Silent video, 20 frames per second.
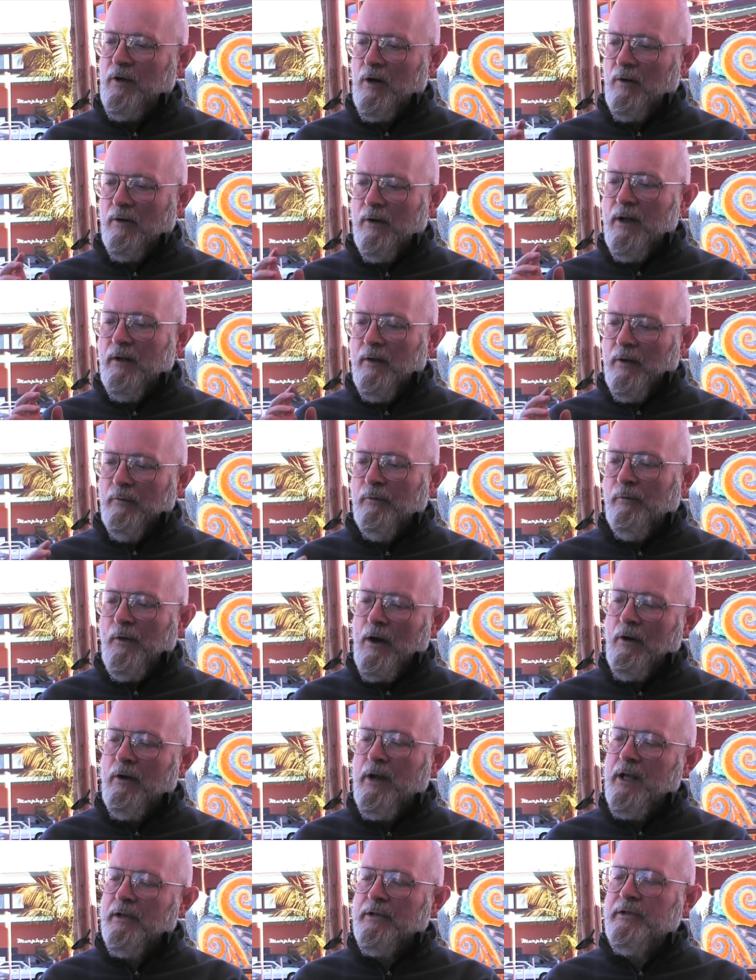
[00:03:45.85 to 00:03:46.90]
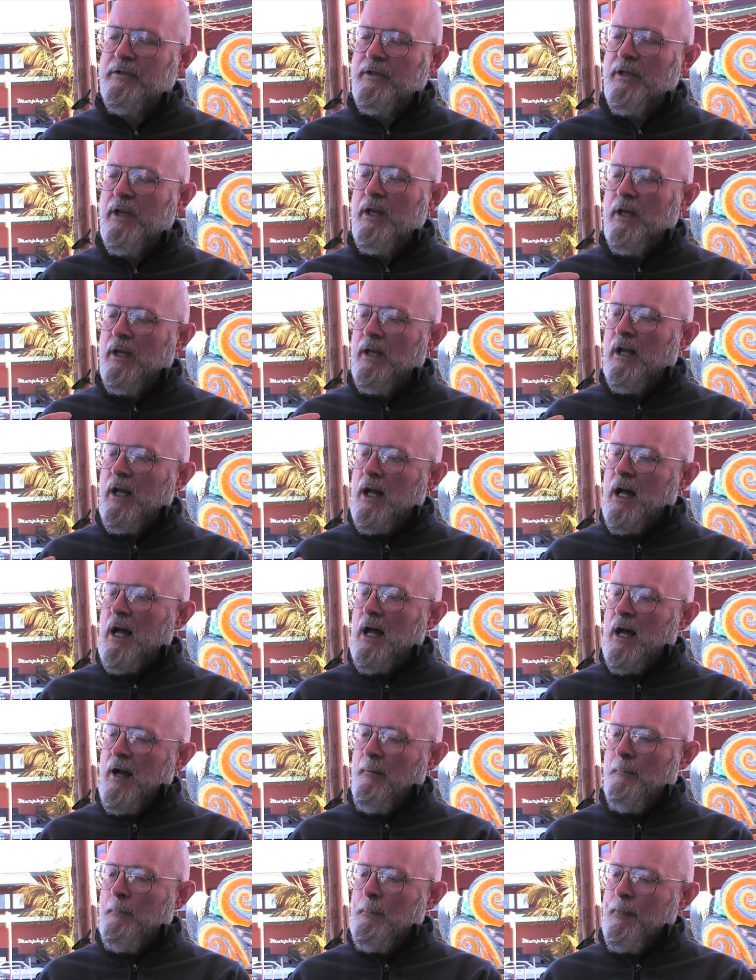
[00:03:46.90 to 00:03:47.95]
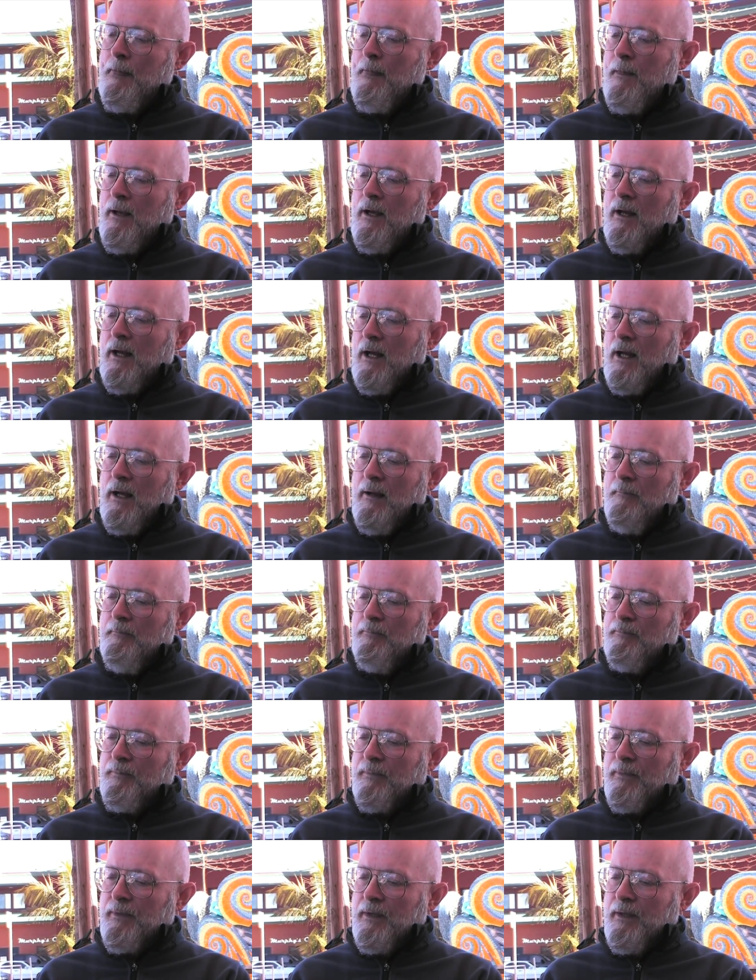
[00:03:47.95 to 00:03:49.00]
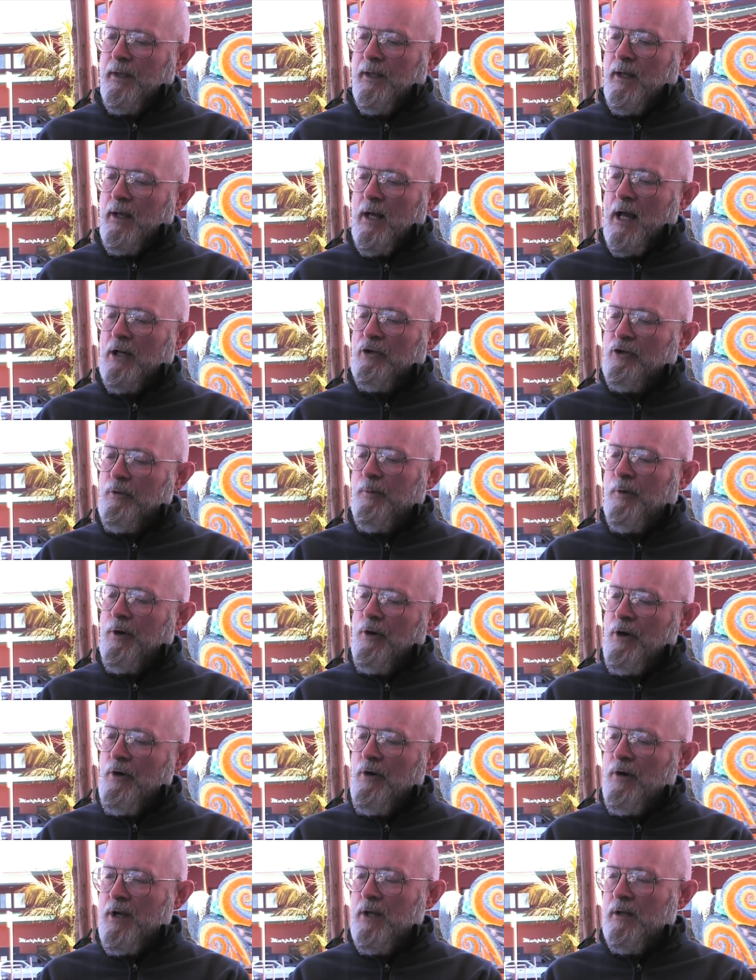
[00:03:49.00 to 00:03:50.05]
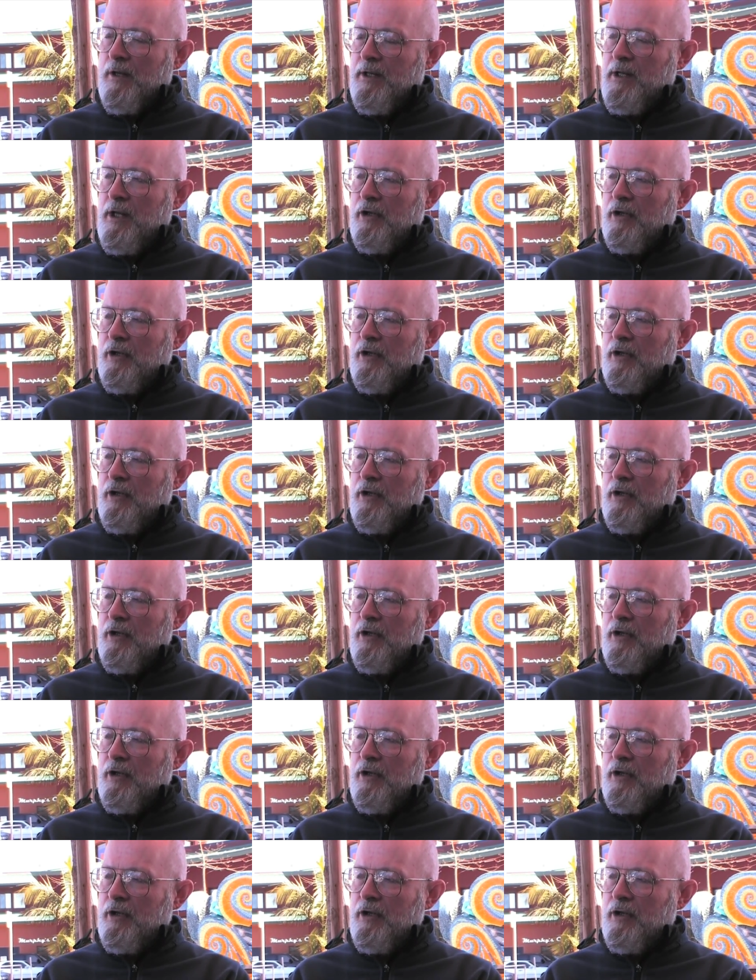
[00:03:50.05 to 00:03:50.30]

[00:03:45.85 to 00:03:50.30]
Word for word: There are various entrepreneurial